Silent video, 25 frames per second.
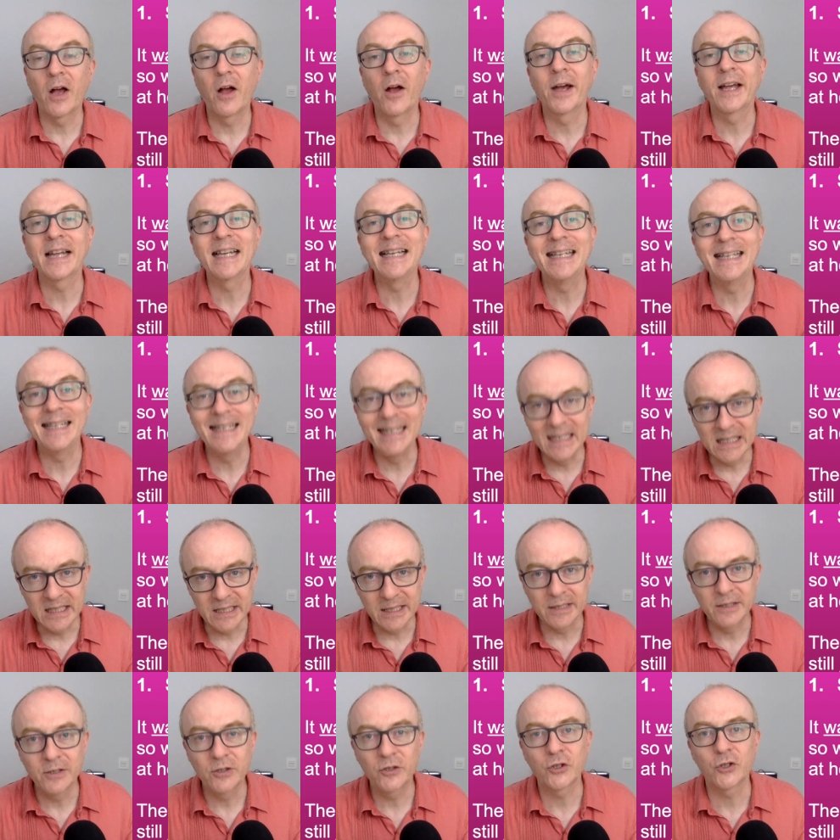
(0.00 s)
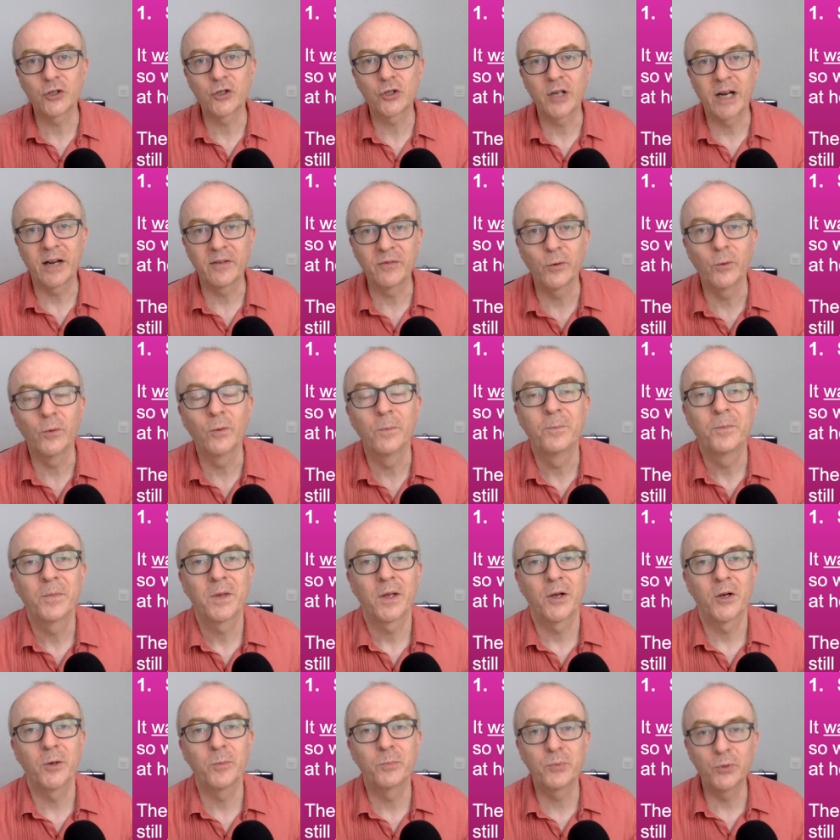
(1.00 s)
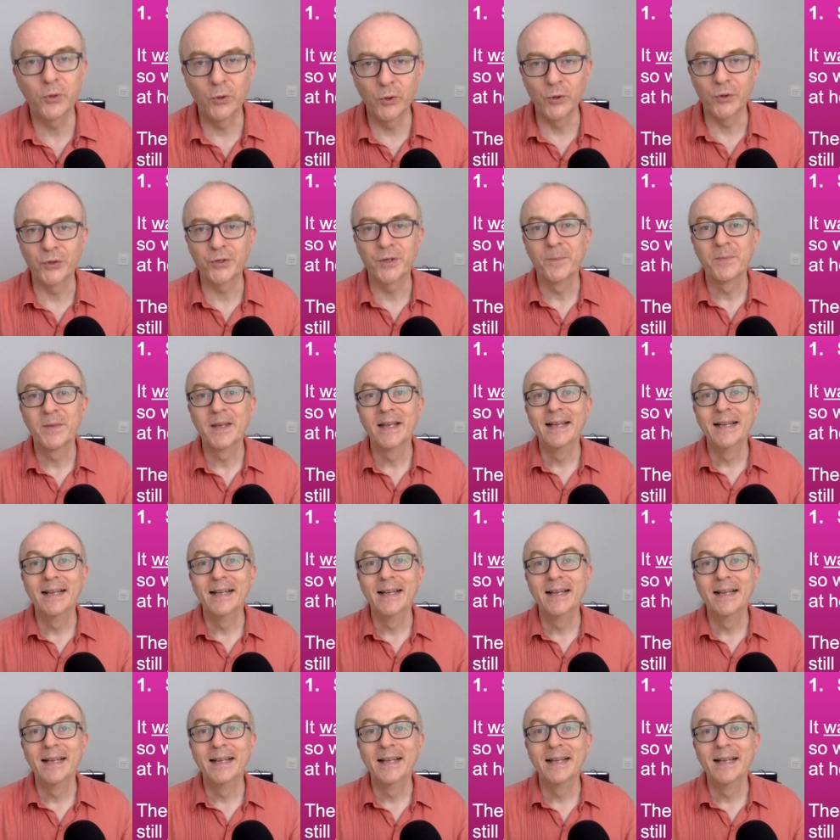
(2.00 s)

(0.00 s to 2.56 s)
I needed to travel abroad.